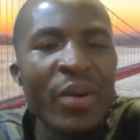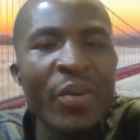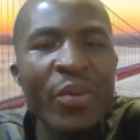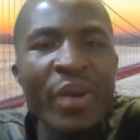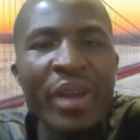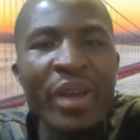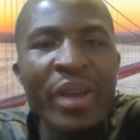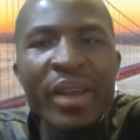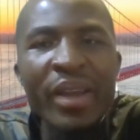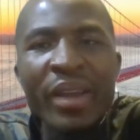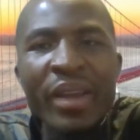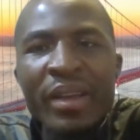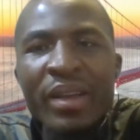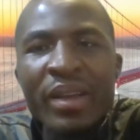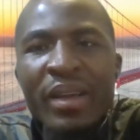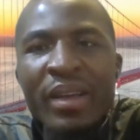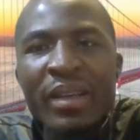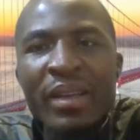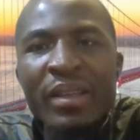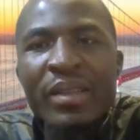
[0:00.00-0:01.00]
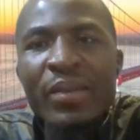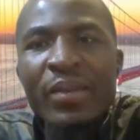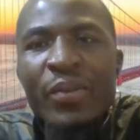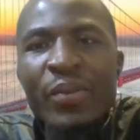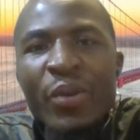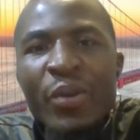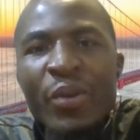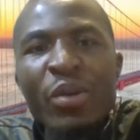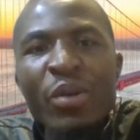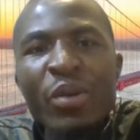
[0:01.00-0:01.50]
We
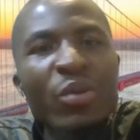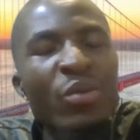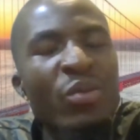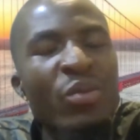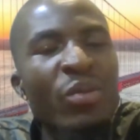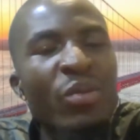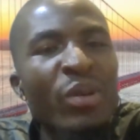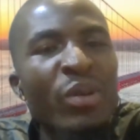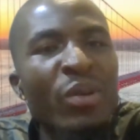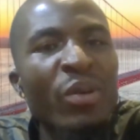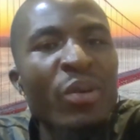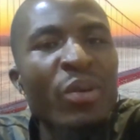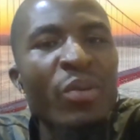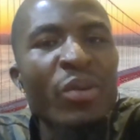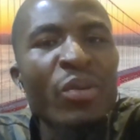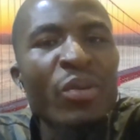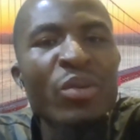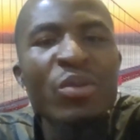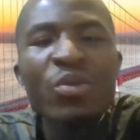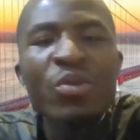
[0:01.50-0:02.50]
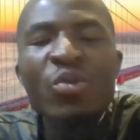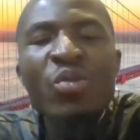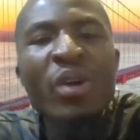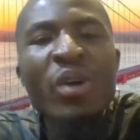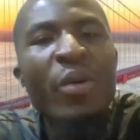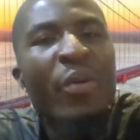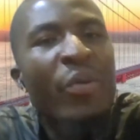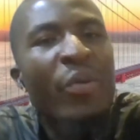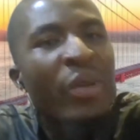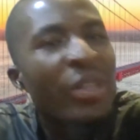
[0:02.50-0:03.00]
want to do
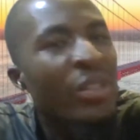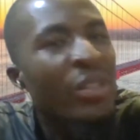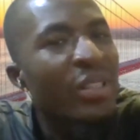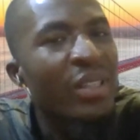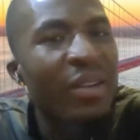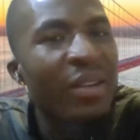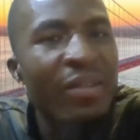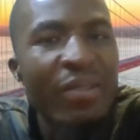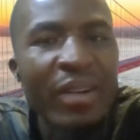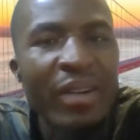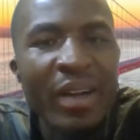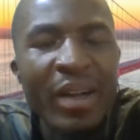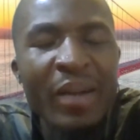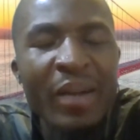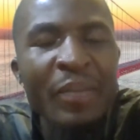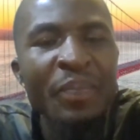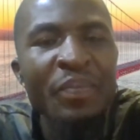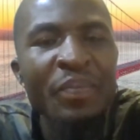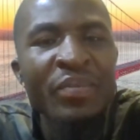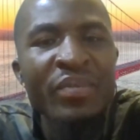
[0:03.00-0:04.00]
away with several